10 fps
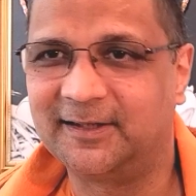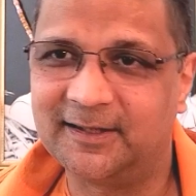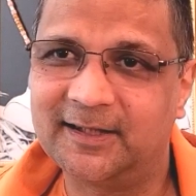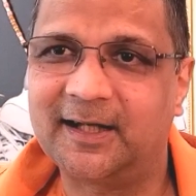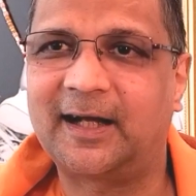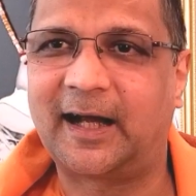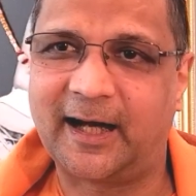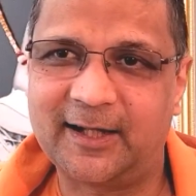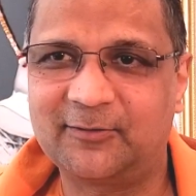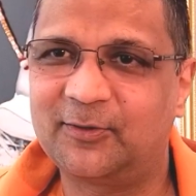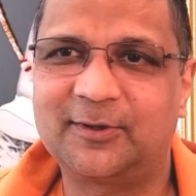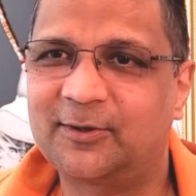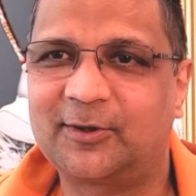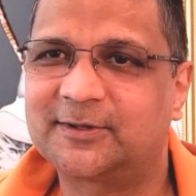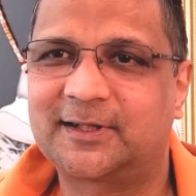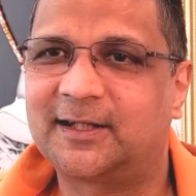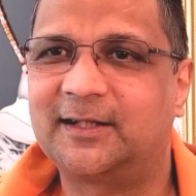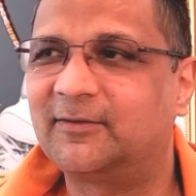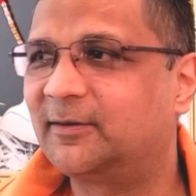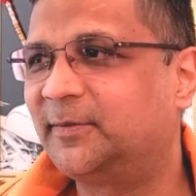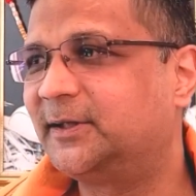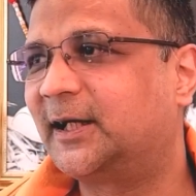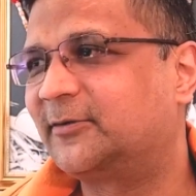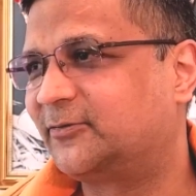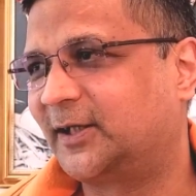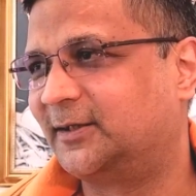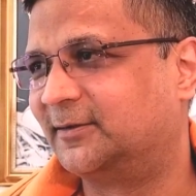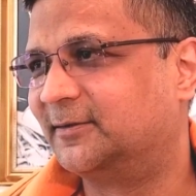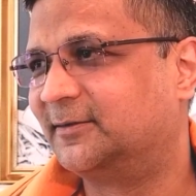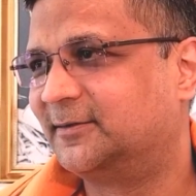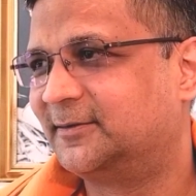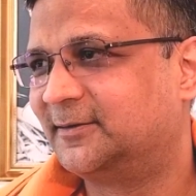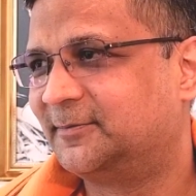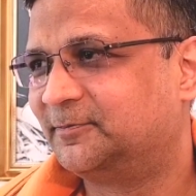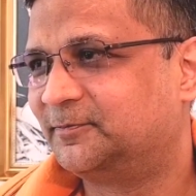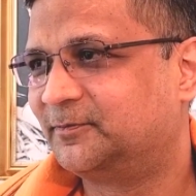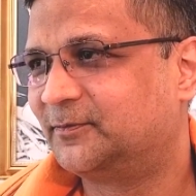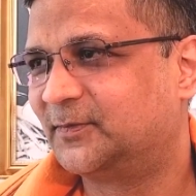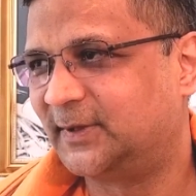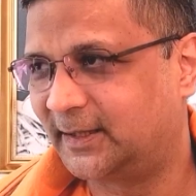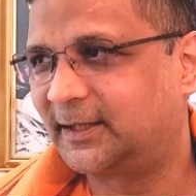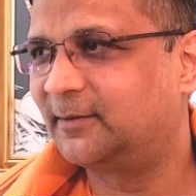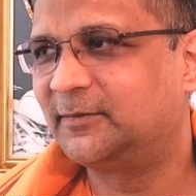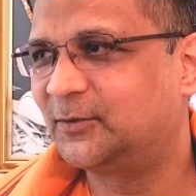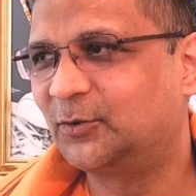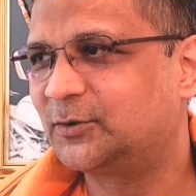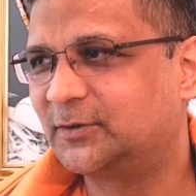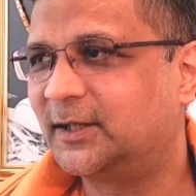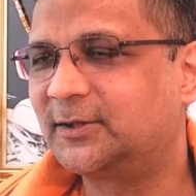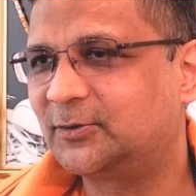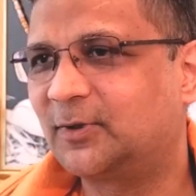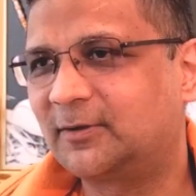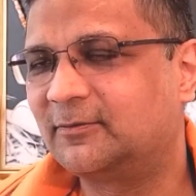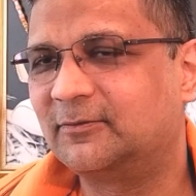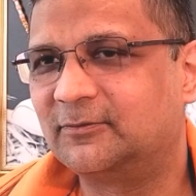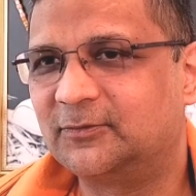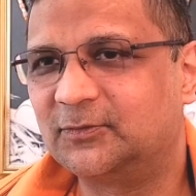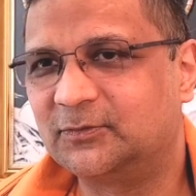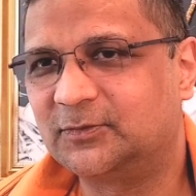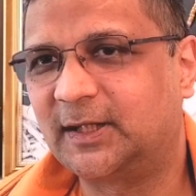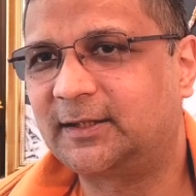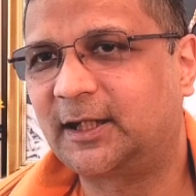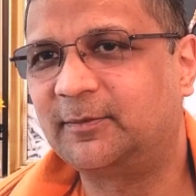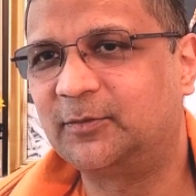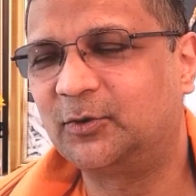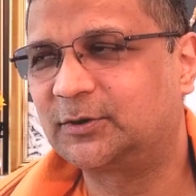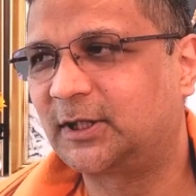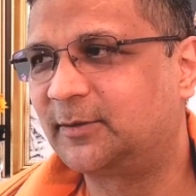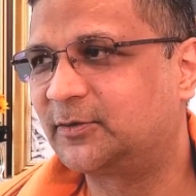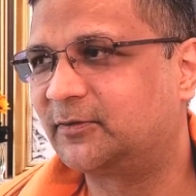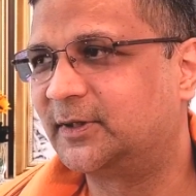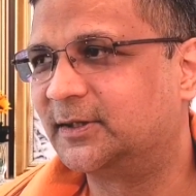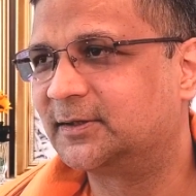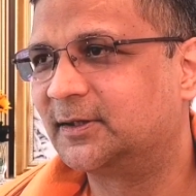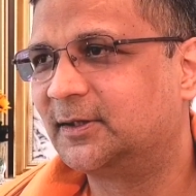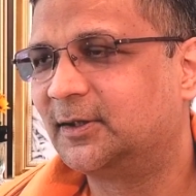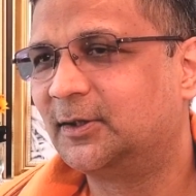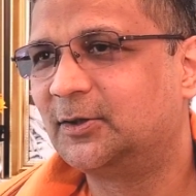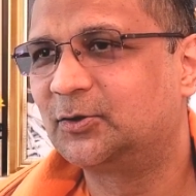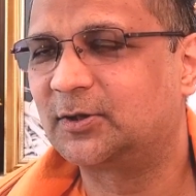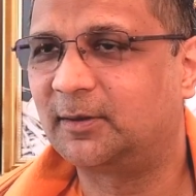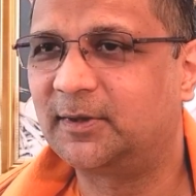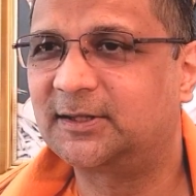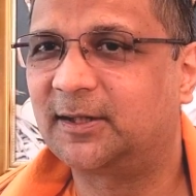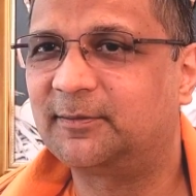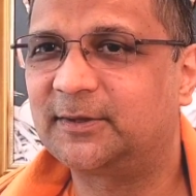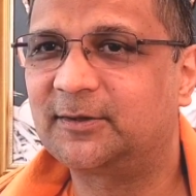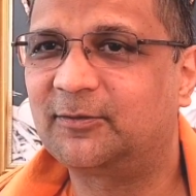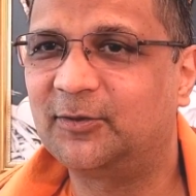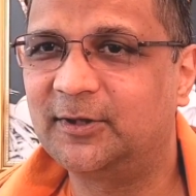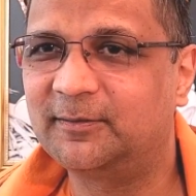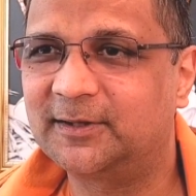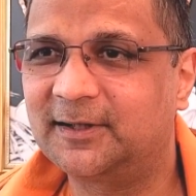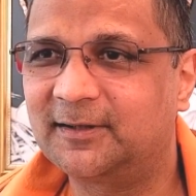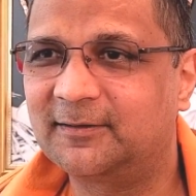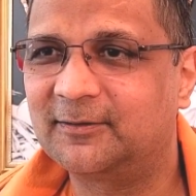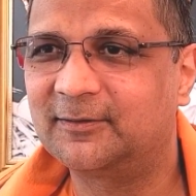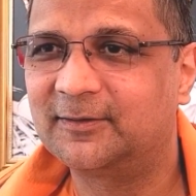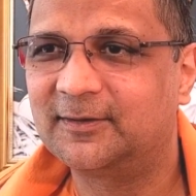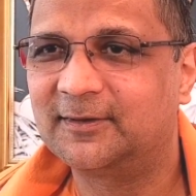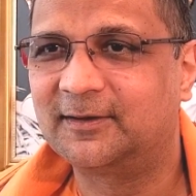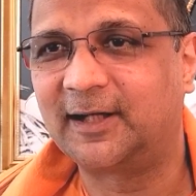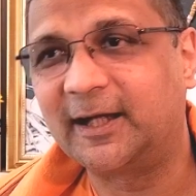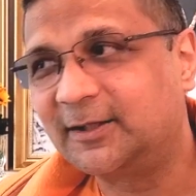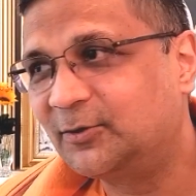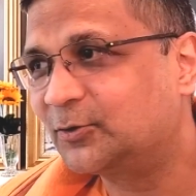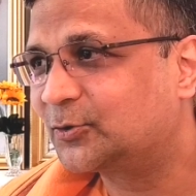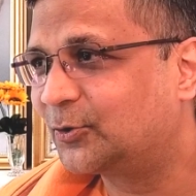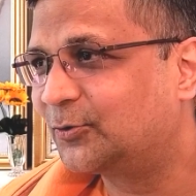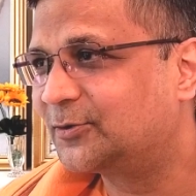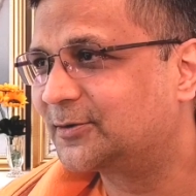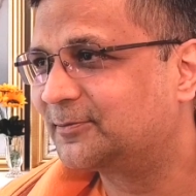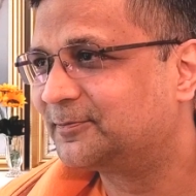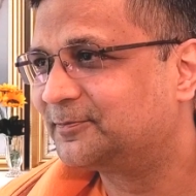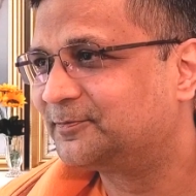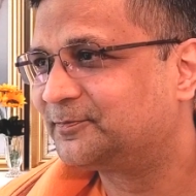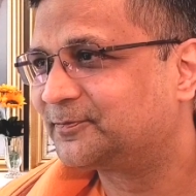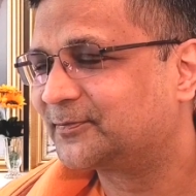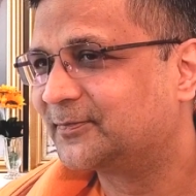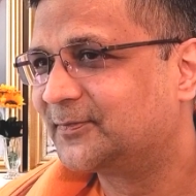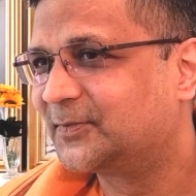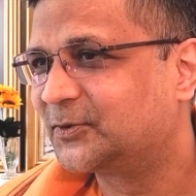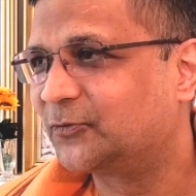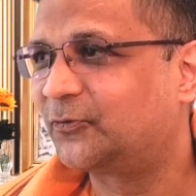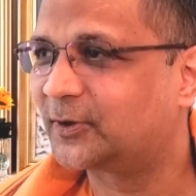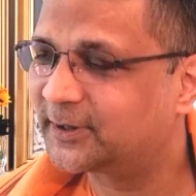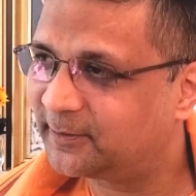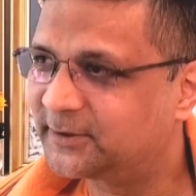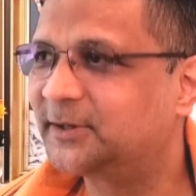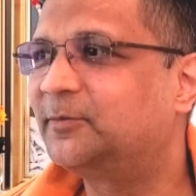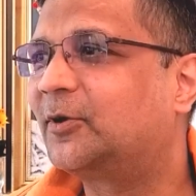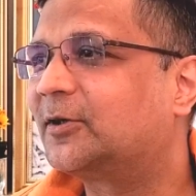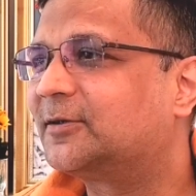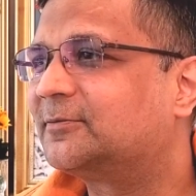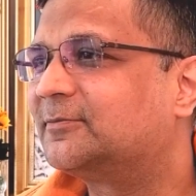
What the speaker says: India, hand-woven clothes can never be that fine. That time, those days were those types of days. So some disciples of Holy Mother liked those clothes. So for them, she brought.